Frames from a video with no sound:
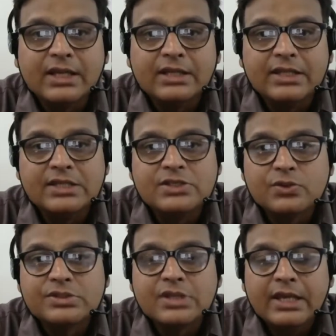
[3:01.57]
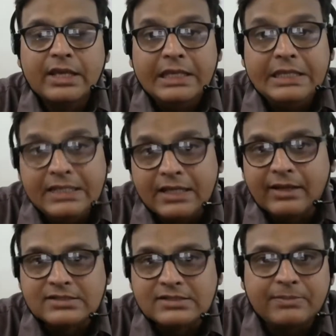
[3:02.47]
and they chose India
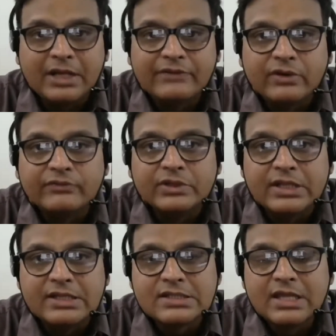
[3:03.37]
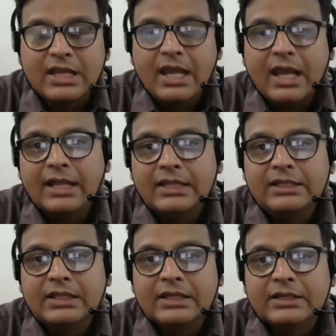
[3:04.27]
as a platform for this. And
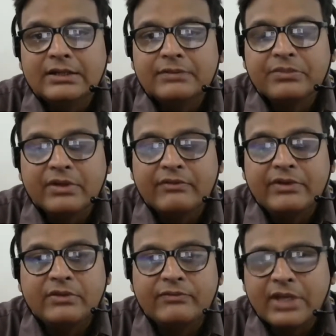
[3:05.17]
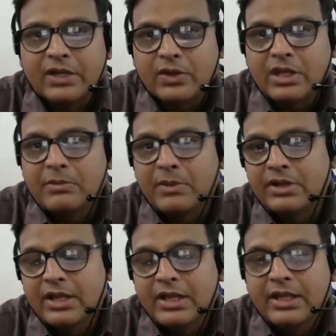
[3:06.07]
we are talking
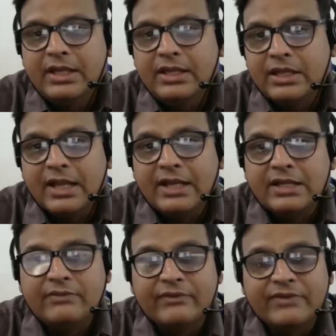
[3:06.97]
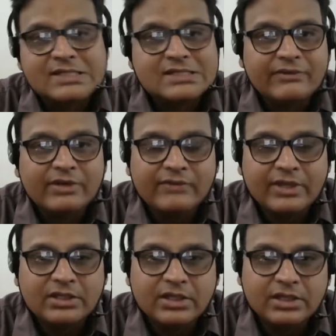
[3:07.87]
about year 1957,
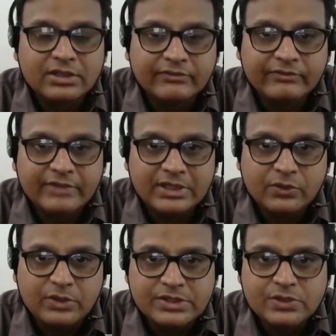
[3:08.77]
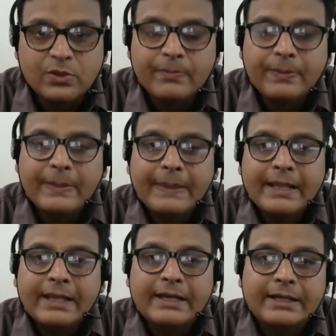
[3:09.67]
when UNESCO
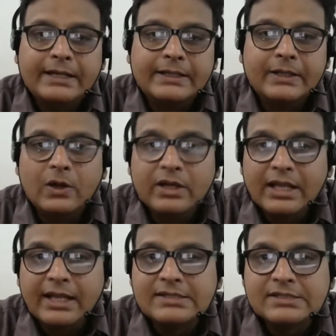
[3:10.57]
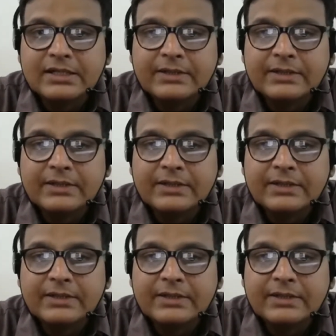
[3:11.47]
organized